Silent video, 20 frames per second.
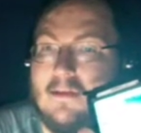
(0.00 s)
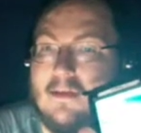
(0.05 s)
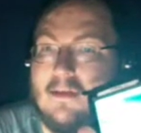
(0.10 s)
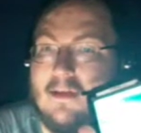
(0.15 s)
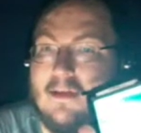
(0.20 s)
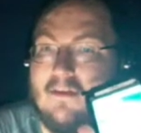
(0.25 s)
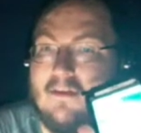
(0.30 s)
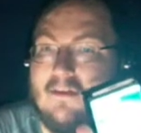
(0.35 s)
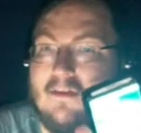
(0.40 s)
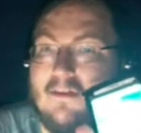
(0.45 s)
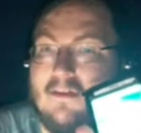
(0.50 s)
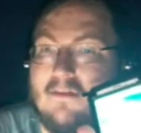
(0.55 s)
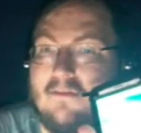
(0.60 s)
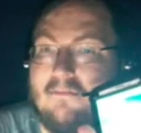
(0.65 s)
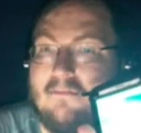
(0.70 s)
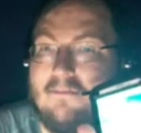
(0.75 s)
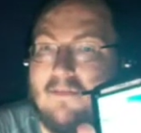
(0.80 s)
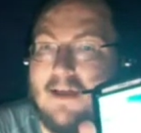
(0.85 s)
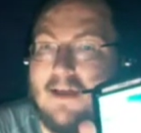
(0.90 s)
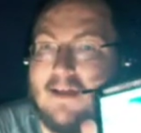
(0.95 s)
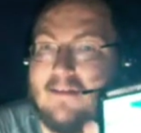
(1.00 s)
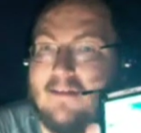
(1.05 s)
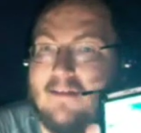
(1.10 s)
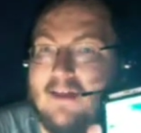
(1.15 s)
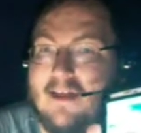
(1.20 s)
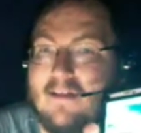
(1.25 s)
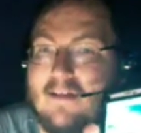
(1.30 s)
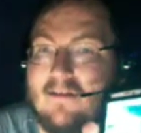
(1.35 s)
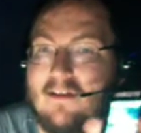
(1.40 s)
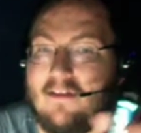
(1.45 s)
As you can not
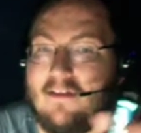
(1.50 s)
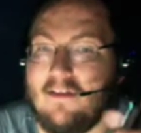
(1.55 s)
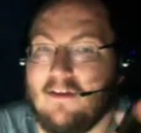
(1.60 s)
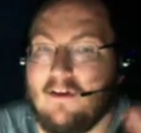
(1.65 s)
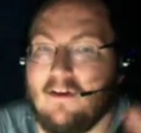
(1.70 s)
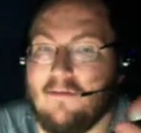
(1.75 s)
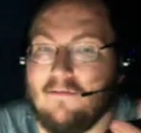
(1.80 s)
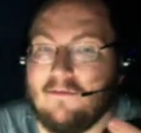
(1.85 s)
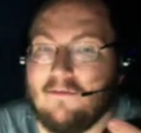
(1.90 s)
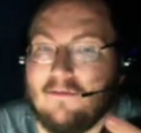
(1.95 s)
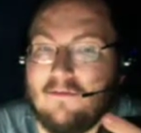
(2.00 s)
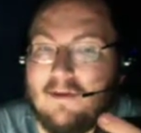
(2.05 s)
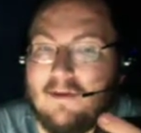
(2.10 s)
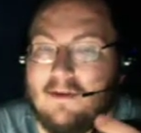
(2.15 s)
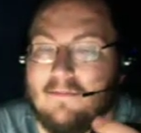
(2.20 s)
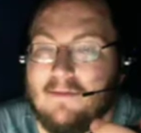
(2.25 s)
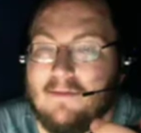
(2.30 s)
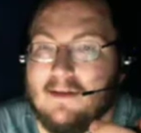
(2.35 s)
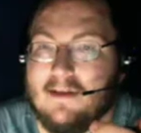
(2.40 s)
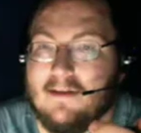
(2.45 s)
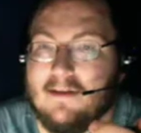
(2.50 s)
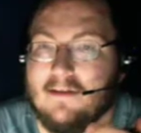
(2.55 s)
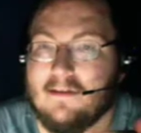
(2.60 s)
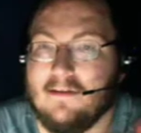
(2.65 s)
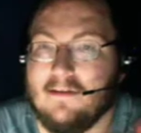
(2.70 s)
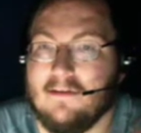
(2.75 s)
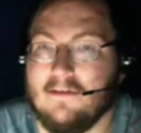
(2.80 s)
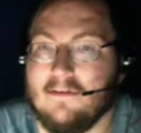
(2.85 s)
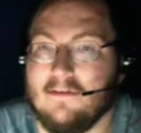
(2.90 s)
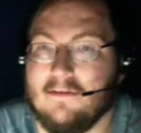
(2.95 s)
see, it's on the home screen, but
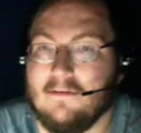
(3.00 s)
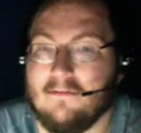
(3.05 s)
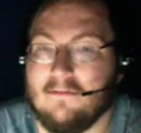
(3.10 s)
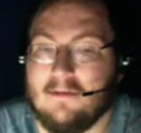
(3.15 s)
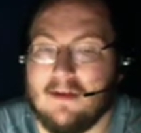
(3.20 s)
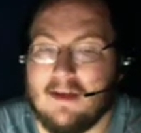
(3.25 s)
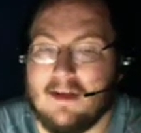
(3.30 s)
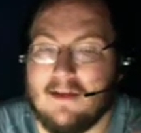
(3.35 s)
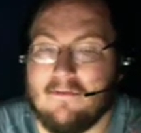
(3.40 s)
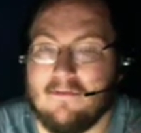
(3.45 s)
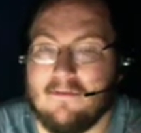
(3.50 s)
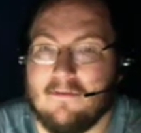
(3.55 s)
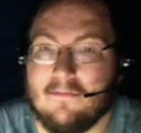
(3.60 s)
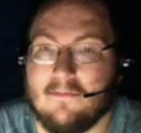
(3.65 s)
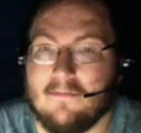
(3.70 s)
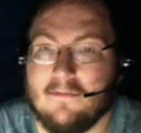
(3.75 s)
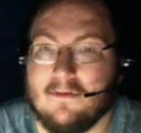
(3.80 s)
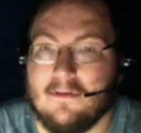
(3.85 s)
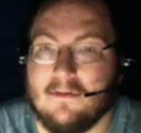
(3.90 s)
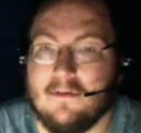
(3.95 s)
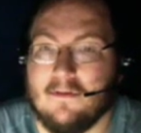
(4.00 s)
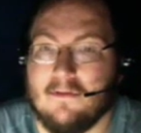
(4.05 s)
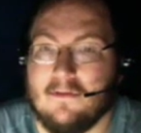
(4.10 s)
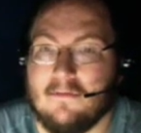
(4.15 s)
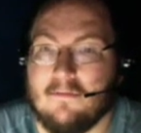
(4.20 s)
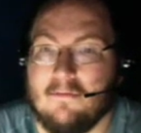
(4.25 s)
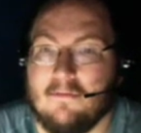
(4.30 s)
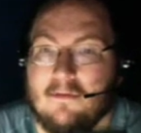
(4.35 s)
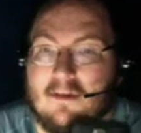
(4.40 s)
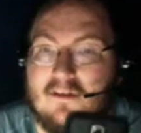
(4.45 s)
whatever.
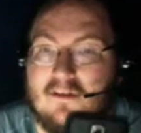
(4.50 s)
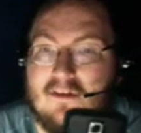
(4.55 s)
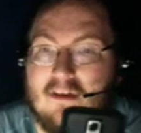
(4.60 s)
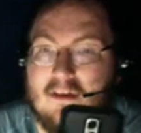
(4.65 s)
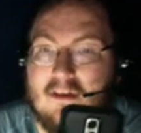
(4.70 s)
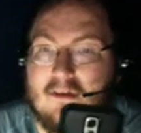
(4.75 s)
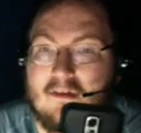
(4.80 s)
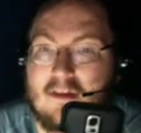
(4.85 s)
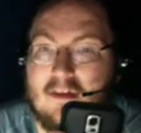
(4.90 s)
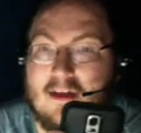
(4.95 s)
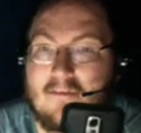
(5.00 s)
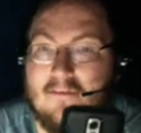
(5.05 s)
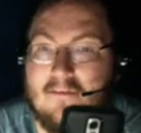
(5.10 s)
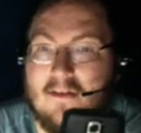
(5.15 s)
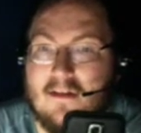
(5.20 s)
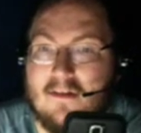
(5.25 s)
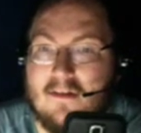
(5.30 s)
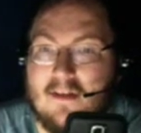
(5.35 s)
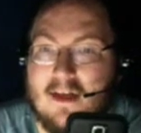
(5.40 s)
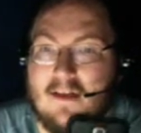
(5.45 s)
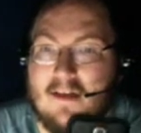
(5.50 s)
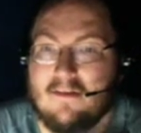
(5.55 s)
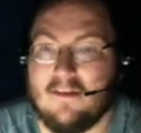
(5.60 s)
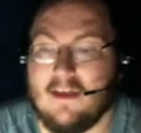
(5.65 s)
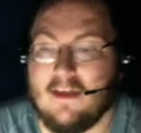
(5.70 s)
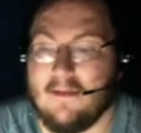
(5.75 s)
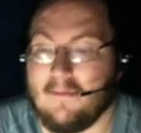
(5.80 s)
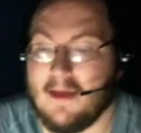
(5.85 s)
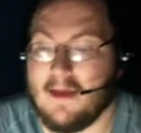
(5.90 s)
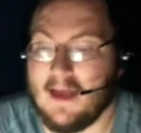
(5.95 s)
As you can see, it fits
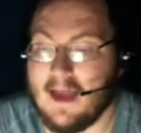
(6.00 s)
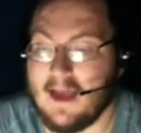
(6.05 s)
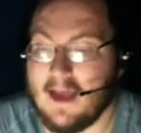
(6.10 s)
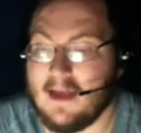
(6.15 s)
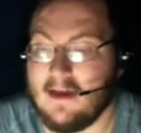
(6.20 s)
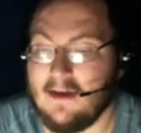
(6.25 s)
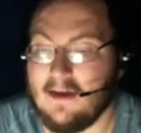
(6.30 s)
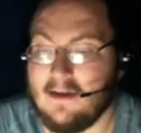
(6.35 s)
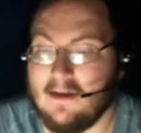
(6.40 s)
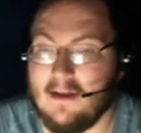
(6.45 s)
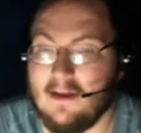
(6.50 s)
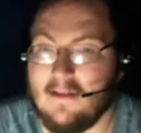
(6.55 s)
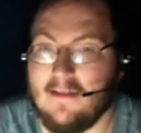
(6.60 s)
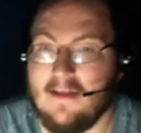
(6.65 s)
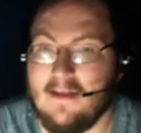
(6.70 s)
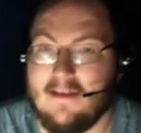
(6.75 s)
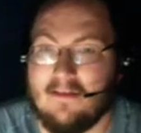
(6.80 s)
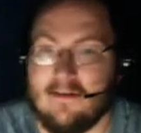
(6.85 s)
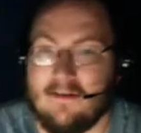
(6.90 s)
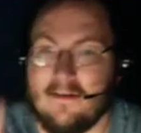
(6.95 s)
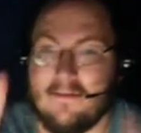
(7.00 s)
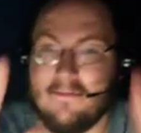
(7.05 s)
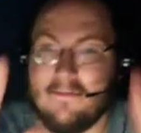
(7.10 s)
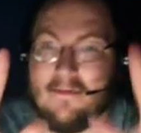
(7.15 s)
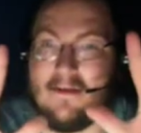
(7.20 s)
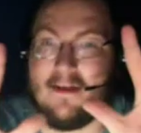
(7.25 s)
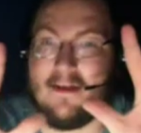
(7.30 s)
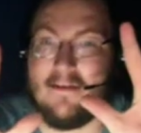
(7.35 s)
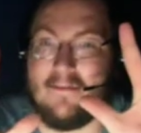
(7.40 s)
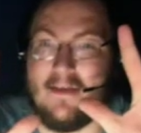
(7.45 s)
nicely in my hand, and these are
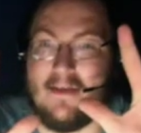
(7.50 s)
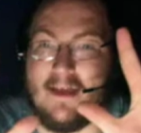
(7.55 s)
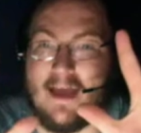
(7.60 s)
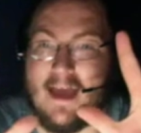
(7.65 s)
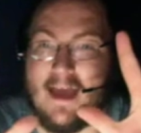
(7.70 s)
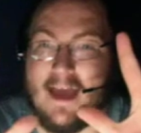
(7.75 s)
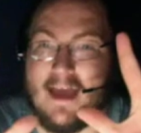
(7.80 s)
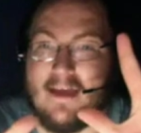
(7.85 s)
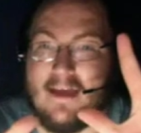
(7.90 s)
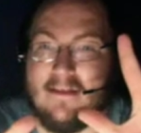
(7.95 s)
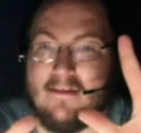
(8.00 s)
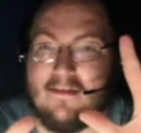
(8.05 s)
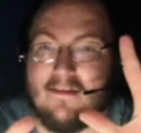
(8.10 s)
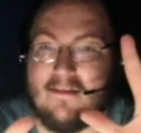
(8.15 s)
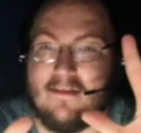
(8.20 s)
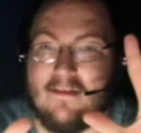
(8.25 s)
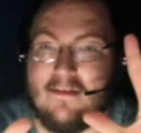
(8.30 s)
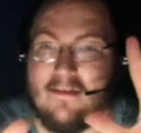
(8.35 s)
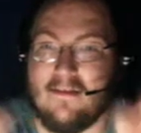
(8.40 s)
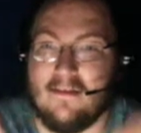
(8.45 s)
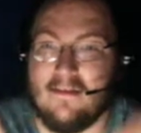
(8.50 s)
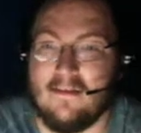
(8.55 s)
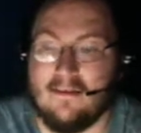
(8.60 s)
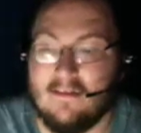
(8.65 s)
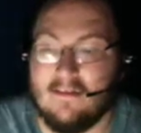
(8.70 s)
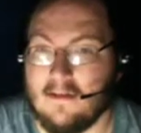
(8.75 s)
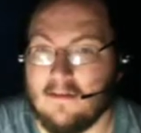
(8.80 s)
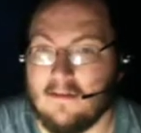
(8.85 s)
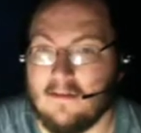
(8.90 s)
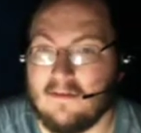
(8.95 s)
pretty big hands.
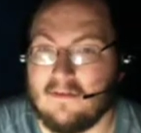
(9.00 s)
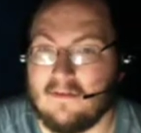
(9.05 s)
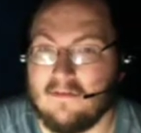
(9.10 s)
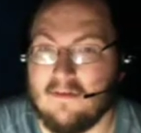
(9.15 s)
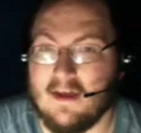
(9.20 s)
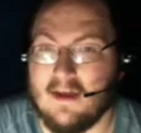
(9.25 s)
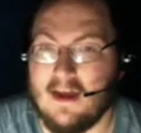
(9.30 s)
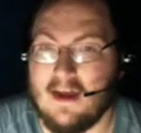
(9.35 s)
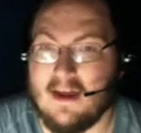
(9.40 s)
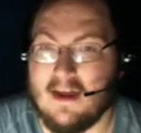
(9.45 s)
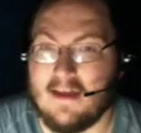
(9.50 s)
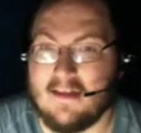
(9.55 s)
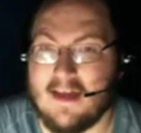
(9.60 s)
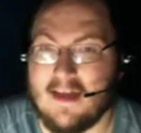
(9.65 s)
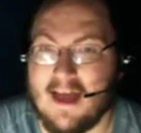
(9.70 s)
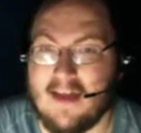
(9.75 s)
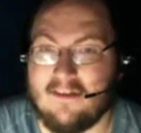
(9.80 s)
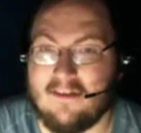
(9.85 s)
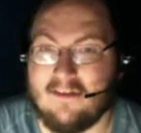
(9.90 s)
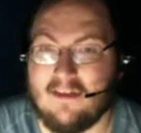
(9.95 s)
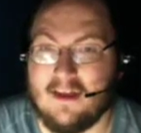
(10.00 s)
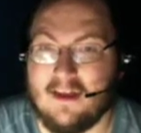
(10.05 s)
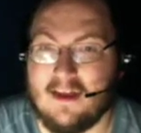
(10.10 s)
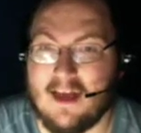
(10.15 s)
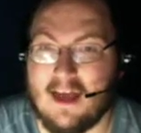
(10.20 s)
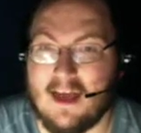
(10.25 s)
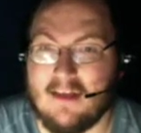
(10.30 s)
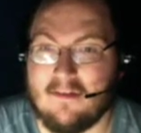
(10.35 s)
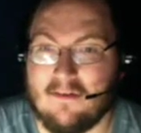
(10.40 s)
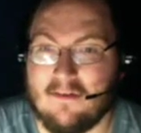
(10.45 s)
The screen is actually
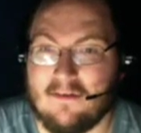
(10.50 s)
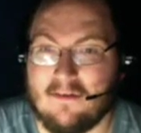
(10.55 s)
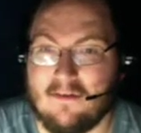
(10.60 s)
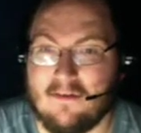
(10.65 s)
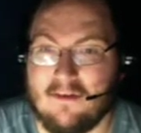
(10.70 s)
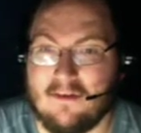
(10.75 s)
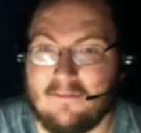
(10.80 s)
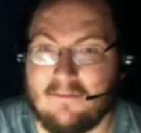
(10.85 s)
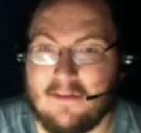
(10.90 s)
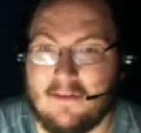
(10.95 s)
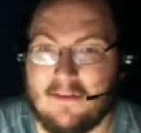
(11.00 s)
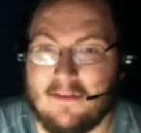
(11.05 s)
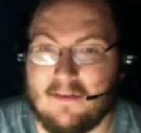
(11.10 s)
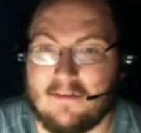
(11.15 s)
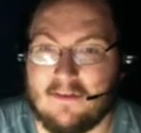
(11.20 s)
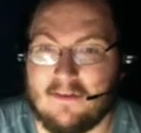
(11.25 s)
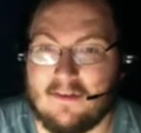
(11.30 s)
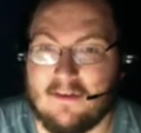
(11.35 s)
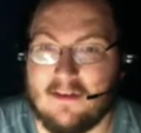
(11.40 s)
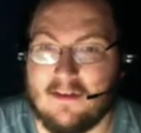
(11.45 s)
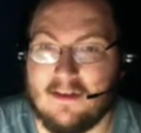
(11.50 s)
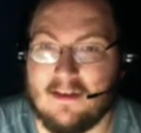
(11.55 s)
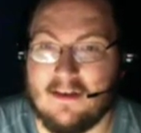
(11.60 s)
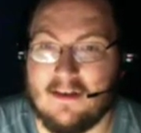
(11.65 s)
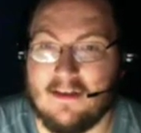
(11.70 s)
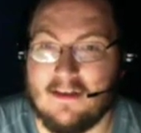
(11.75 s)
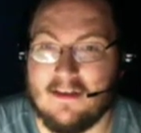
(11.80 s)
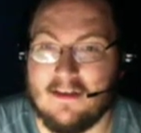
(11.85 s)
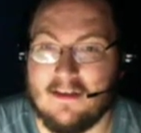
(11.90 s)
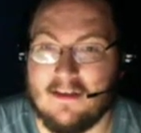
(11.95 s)
nice and crisp and looks good,
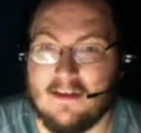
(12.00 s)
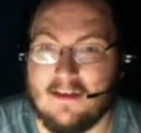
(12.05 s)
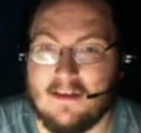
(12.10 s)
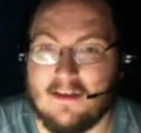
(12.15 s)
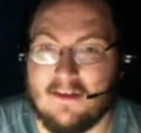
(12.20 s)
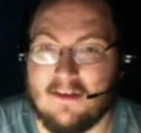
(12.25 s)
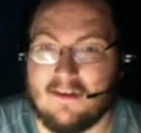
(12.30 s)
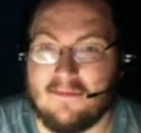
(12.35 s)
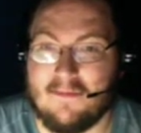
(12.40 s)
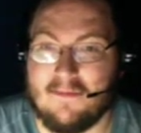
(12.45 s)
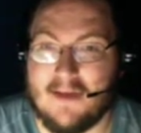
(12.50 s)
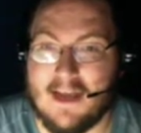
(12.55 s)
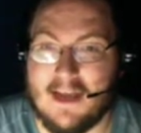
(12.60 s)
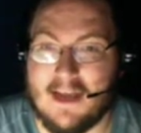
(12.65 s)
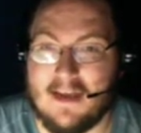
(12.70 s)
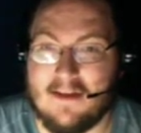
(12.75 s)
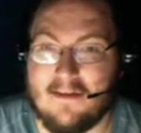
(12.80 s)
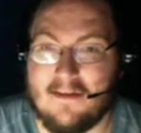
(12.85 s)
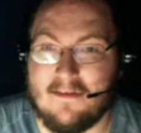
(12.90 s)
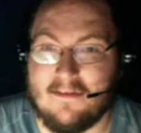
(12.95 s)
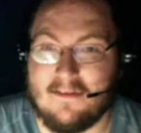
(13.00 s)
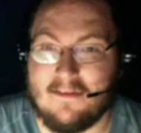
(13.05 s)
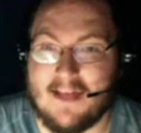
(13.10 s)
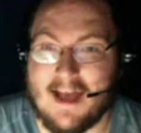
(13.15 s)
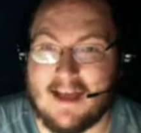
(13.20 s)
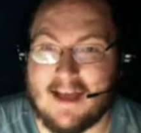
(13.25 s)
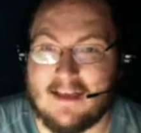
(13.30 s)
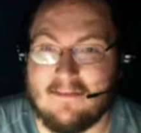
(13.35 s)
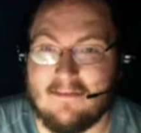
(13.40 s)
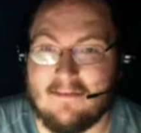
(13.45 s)
despite, the
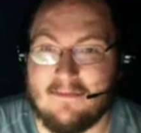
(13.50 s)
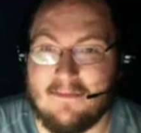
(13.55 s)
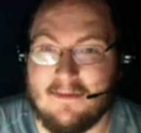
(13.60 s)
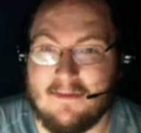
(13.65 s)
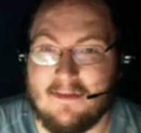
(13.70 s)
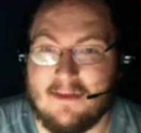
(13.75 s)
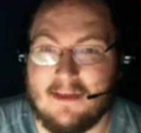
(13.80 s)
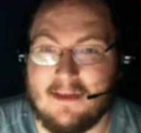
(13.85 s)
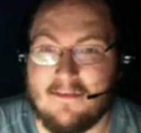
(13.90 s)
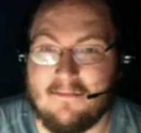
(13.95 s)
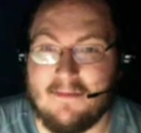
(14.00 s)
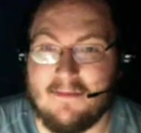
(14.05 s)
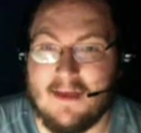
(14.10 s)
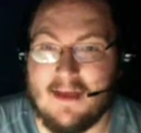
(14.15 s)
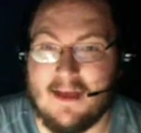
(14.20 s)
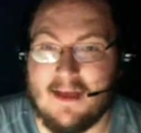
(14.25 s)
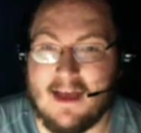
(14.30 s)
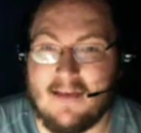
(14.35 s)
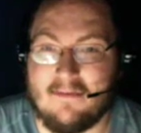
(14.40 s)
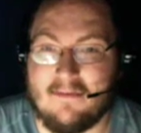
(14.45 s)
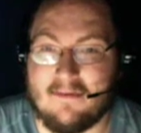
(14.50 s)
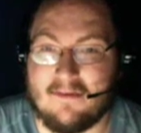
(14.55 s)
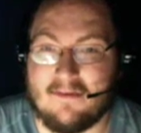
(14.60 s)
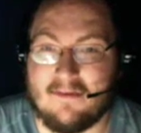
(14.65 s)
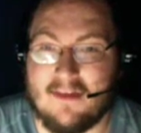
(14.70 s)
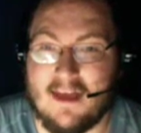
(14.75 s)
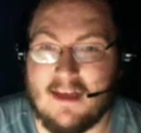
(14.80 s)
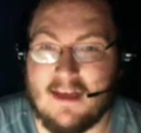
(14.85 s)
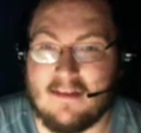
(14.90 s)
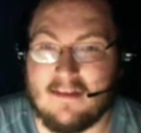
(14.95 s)
lack of ability of being able to
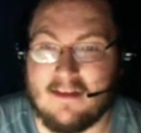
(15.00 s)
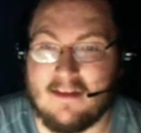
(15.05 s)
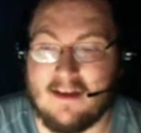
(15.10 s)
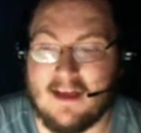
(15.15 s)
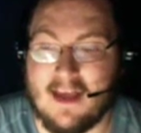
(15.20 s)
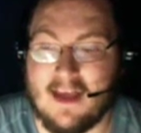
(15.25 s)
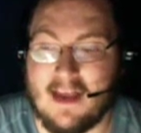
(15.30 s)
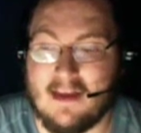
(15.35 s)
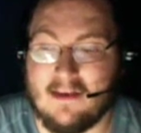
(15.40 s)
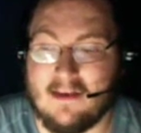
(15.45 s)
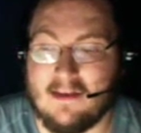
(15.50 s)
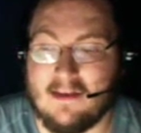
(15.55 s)
see it tonight,